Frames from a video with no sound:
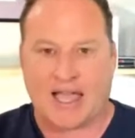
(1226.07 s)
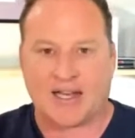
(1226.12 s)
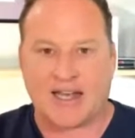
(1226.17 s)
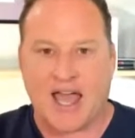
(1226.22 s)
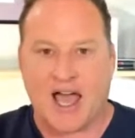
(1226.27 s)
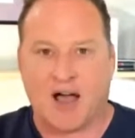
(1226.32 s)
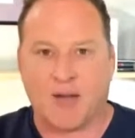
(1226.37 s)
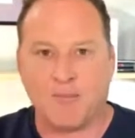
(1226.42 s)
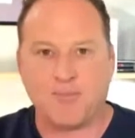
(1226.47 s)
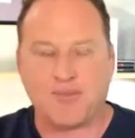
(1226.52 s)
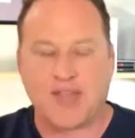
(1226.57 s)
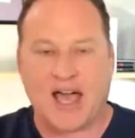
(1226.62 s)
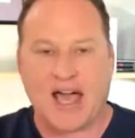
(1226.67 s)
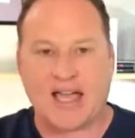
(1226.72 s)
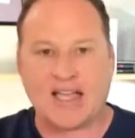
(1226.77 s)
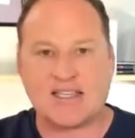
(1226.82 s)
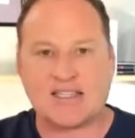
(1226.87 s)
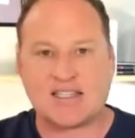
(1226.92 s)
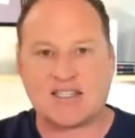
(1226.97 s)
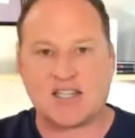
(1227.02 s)
Now, I
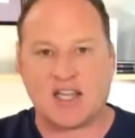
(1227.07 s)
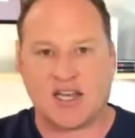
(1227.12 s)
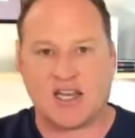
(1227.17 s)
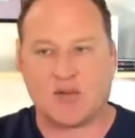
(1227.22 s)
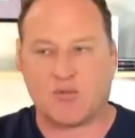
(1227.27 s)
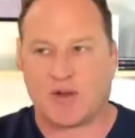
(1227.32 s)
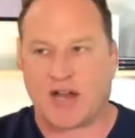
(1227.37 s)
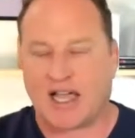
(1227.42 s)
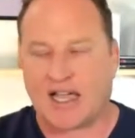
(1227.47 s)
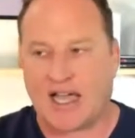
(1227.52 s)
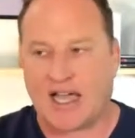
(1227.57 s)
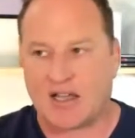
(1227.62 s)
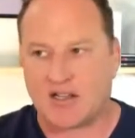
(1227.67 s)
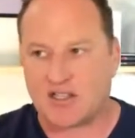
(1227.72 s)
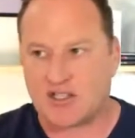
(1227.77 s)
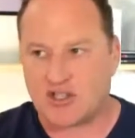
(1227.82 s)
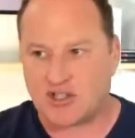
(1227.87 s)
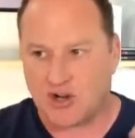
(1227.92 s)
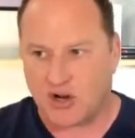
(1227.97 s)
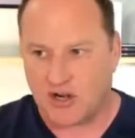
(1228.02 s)
studied when I got
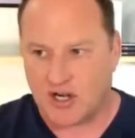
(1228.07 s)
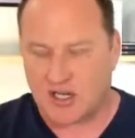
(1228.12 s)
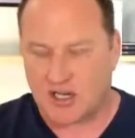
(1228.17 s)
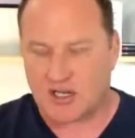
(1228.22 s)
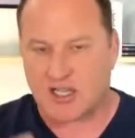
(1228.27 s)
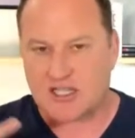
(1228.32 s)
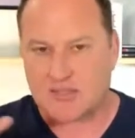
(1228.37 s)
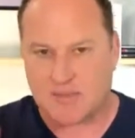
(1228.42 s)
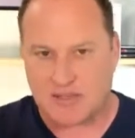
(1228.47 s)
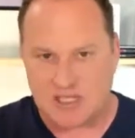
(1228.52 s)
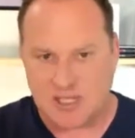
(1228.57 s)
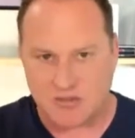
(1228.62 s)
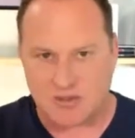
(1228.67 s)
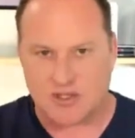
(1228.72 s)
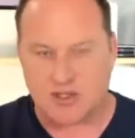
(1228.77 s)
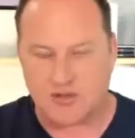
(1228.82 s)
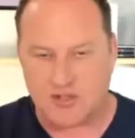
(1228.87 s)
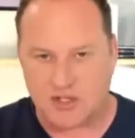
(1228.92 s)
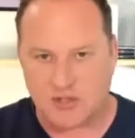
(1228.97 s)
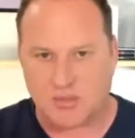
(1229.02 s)
started, especially with
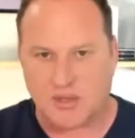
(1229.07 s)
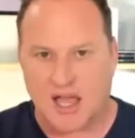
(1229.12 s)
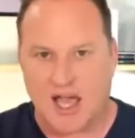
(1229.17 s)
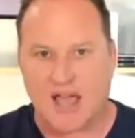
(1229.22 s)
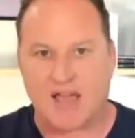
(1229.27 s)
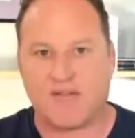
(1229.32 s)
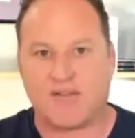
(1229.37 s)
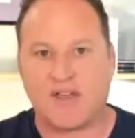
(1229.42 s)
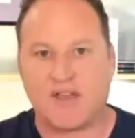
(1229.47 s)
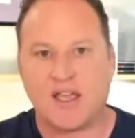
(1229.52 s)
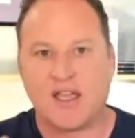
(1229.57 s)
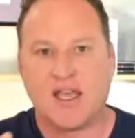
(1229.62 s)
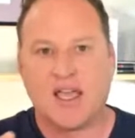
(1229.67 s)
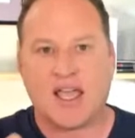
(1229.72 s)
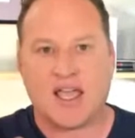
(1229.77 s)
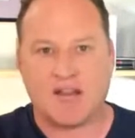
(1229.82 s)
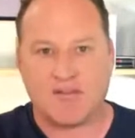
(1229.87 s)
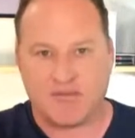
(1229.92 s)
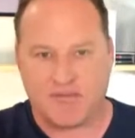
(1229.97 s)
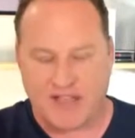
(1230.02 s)
YouTube Live
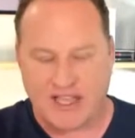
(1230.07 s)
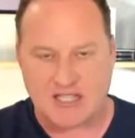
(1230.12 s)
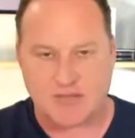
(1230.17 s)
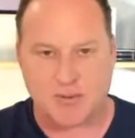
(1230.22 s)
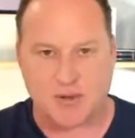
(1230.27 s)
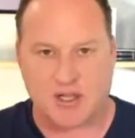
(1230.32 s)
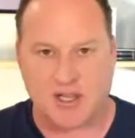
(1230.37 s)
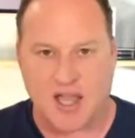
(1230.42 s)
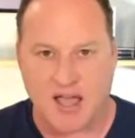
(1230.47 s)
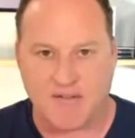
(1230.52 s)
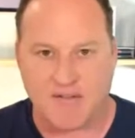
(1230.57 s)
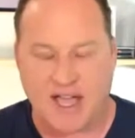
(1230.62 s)
and Facebook Live.